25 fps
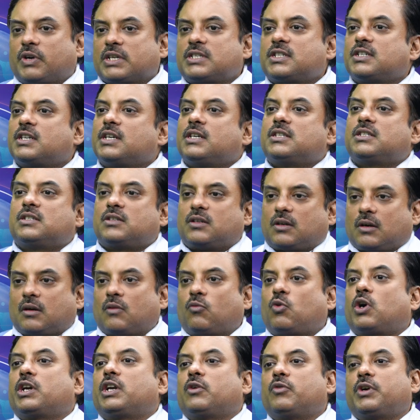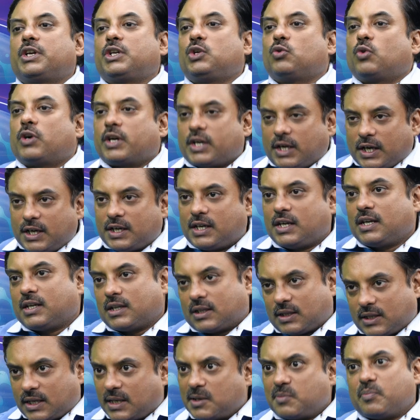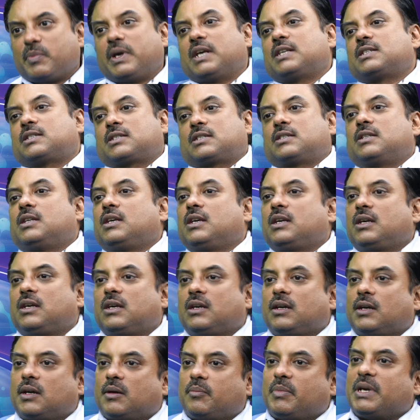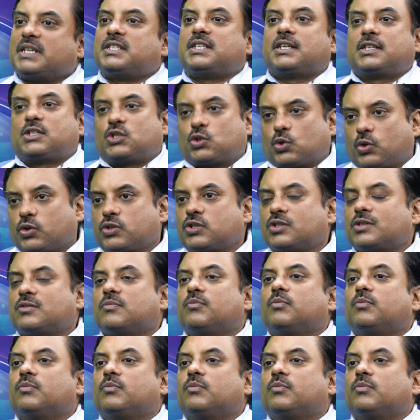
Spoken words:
First is whatever you are eating that makes the basic source.